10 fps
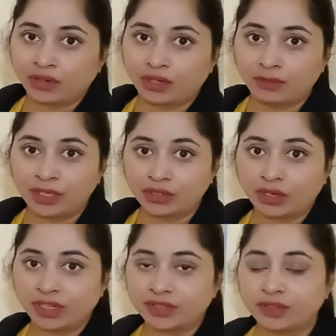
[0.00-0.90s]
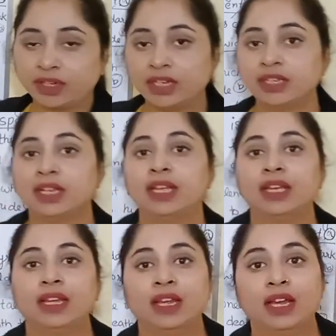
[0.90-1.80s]
or Miltonic sonnet
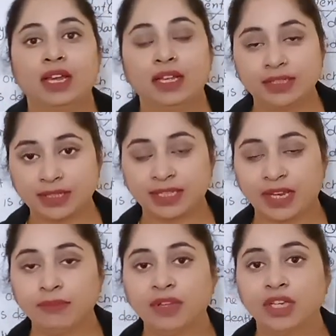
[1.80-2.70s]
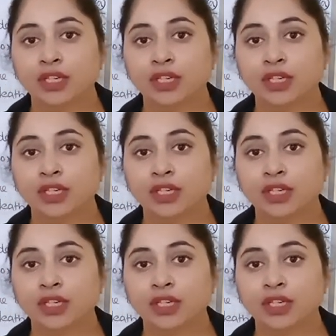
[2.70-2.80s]
is the same.